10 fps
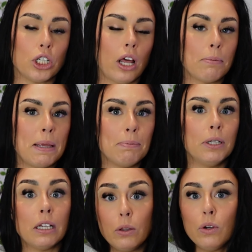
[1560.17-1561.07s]
a lot of people,
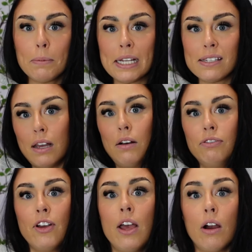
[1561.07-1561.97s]
including
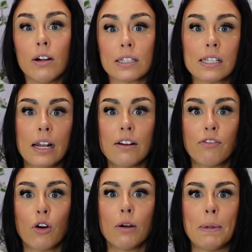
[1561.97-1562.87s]
myself, are excited
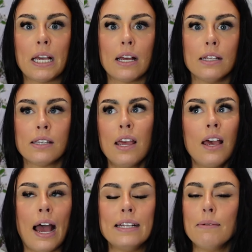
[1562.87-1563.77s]
for because
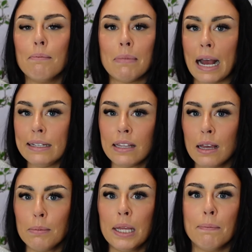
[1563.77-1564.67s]
I didn't mind
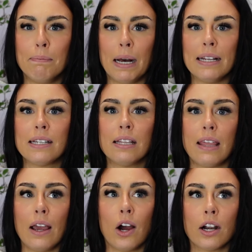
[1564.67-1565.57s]
them, but
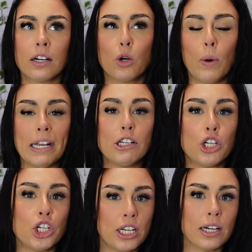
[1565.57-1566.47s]
they are quite
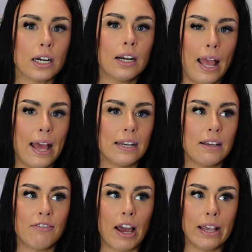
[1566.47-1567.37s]
sheer. And
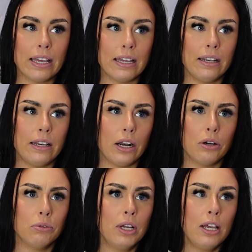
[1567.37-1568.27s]
if I can, you
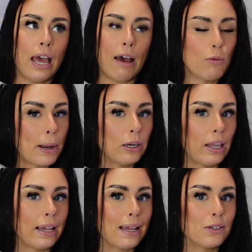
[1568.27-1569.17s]
know, have a pair of
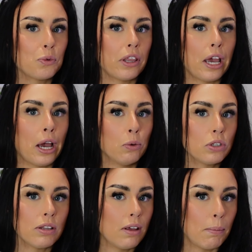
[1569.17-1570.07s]
leggings
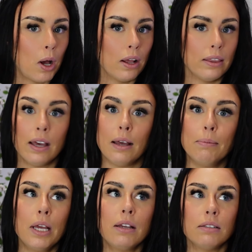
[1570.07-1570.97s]
without them on
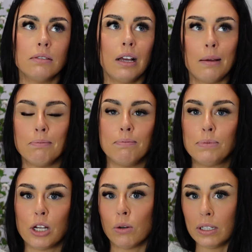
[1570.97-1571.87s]
them, I'm
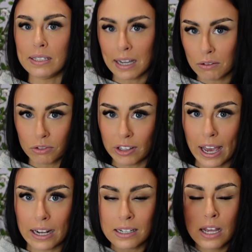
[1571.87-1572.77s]
totally down for
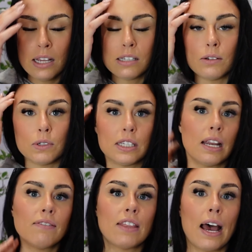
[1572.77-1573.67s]
that. So
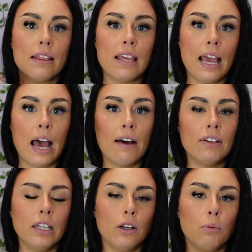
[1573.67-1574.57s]
instead of that, they have
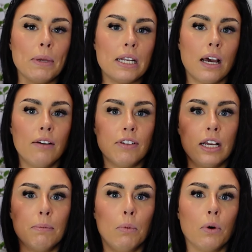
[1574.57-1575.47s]
a little bit of
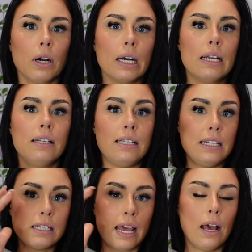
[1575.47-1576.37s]
a more
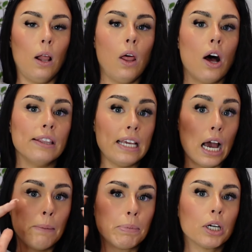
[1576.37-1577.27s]
detail on the
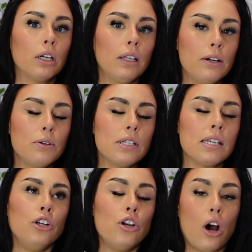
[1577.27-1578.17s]
upper
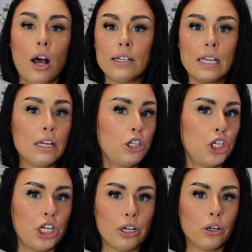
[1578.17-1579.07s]
glute, not
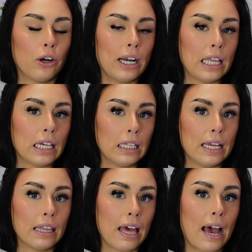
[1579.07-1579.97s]
sheer or anything
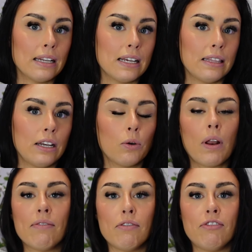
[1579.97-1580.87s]
like that. And they don't
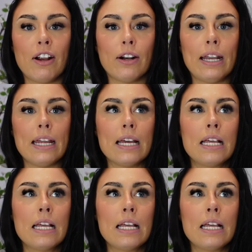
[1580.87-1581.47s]
have a very